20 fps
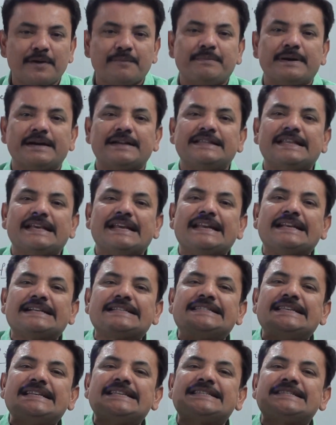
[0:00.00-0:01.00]
but there
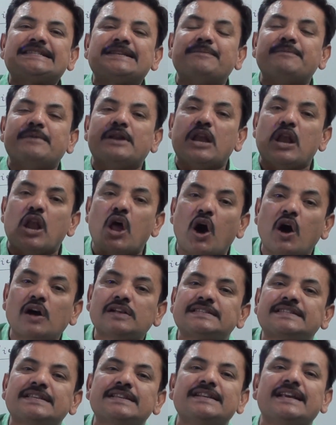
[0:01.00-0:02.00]
exists some
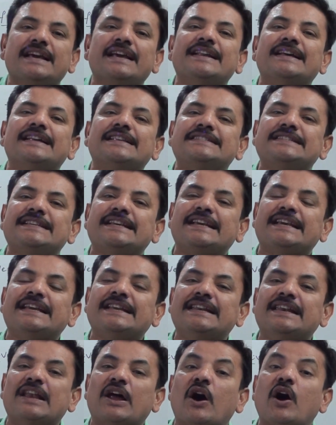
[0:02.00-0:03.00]
loss in energy
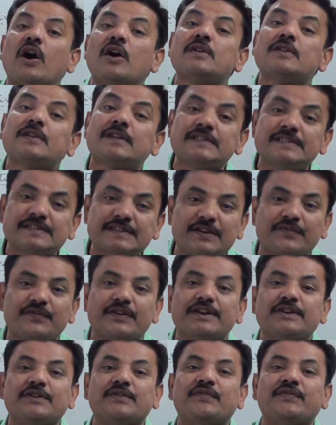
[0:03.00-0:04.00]
in
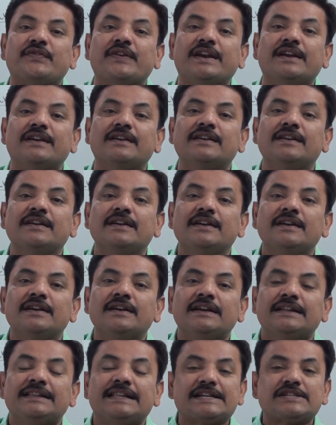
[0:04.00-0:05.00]
non-conservative field.
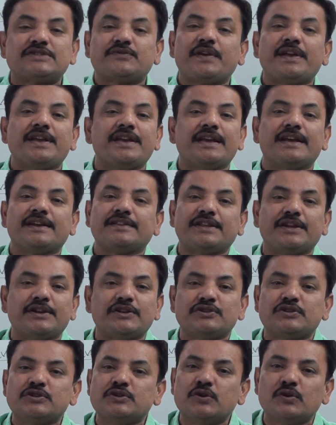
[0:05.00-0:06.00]
That's why here there
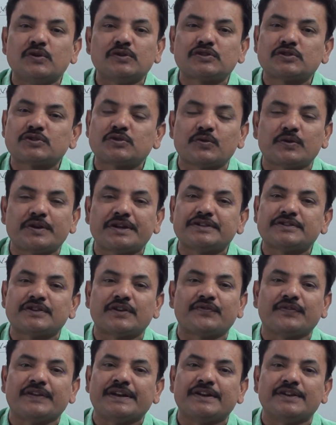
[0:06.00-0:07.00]
is no storage of
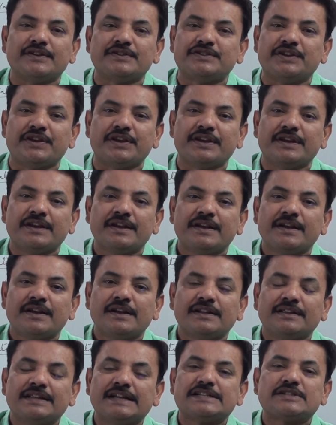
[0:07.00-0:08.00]
energy.
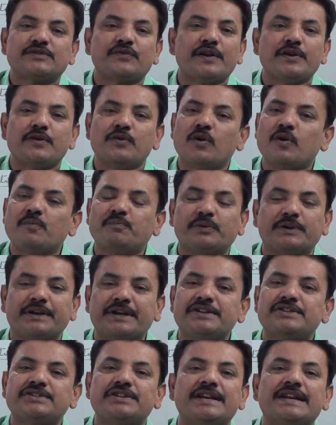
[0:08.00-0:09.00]
That's why no
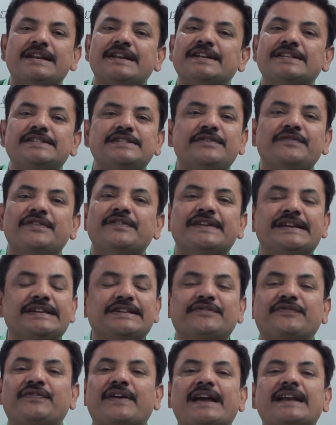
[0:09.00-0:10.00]
potential energy we will
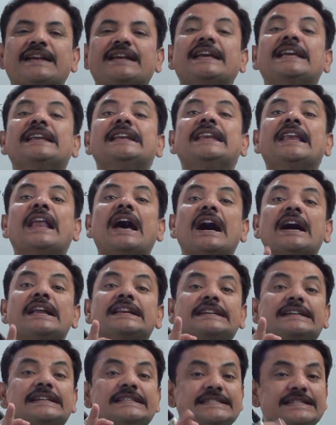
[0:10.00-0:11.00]
define in
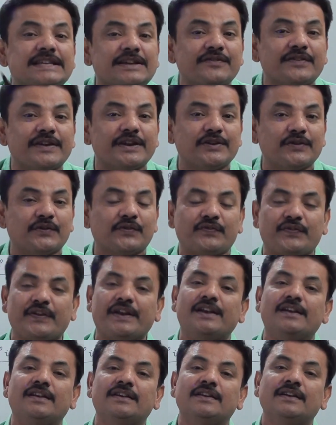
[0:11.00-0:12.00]
non-conservative
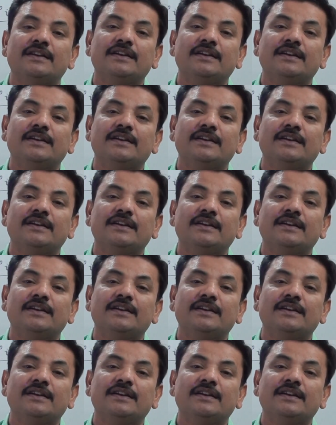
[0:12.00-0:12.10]
field.